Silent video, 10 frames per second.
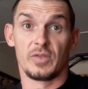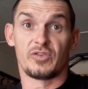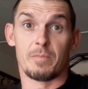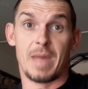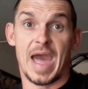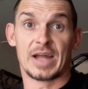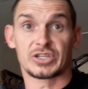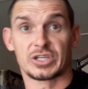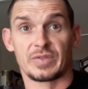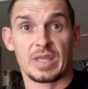to
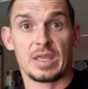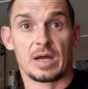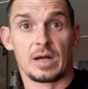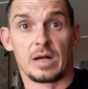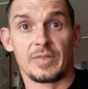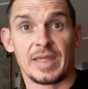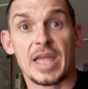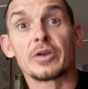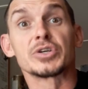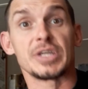match the
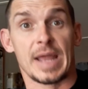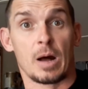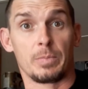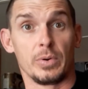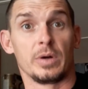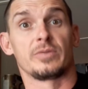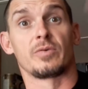energy output